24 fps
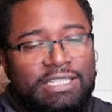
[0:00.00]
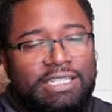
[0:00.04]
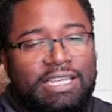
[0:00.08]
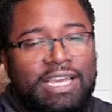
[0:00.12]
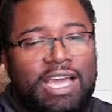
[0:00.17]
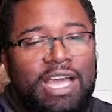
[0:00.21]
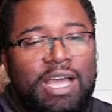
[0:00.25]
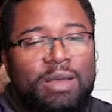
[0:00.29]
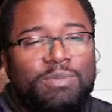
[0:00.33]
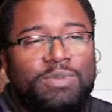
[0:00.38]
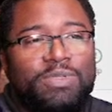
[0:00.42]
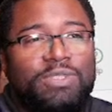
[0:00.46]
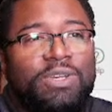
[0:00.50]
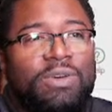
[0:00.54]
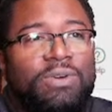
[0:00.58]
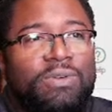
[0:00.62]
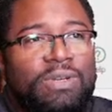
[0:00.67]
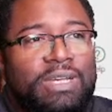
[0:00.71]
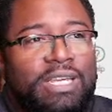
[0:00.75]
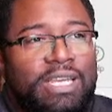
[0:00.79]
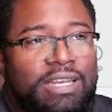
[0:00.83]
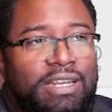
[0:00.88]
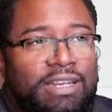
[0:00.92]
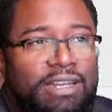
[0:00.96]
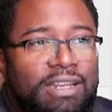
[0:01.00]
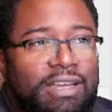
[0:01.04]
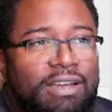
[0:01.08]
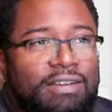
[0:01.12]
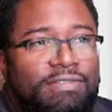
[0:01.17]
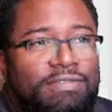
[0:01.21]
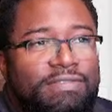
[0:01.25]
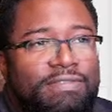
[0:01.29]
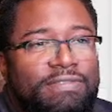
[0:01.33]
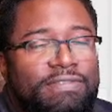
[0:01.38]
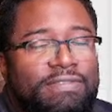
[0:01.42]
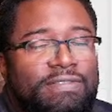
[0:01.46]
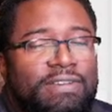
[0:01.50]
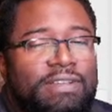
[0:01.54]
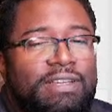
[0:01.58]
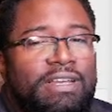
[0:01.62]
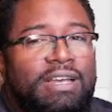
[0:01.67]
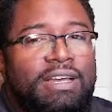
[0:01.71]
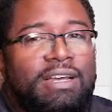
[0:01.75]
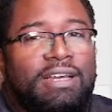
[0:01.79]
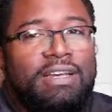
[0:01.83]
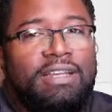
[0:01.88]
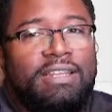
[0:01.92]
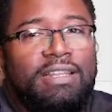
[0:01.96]
tabs don't get enough
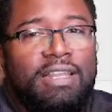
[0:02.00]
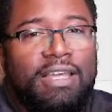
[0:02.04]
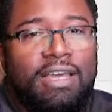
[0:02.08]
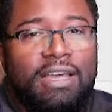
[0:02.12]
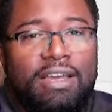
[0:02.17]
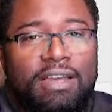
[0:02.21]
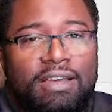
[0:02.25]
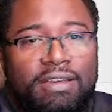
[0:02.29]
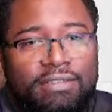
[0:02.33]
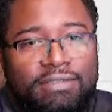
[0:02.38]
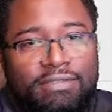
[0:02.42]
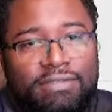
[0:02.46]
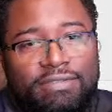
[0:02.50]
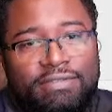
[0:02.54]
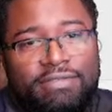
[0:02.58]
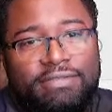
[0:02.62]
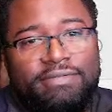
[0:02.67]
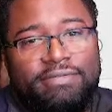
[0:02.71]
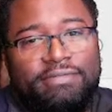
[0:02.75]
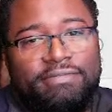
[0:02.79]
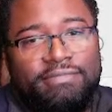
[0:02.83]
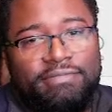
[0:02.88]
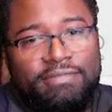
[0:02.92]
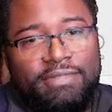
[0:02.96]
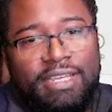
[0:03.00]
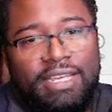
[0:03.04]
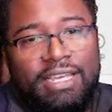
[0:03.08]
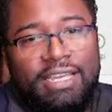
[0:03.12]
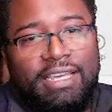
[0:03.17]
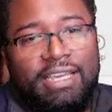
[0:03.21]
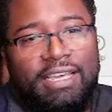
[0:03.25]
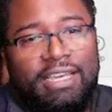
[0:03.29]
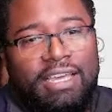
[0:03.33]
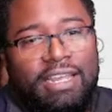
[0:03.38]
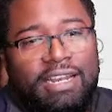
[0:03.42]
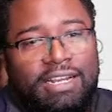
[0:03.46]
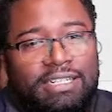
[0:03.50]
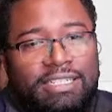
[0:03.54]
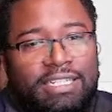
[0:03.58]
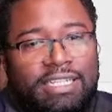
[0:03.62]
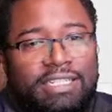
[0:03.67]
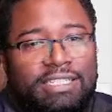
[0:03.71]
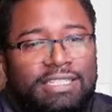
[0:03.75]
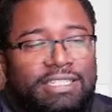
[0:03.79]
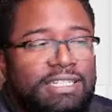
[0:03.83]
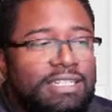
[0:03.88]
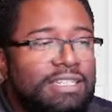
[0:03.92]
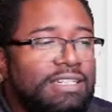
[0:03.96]
uh, love and
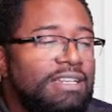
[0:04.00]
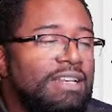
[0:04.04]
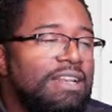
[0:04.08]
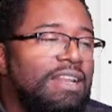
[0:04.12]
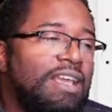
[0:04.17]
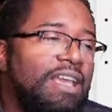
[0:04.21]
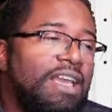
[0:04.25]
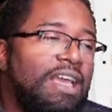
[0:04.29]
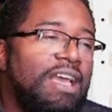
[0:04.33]
attention.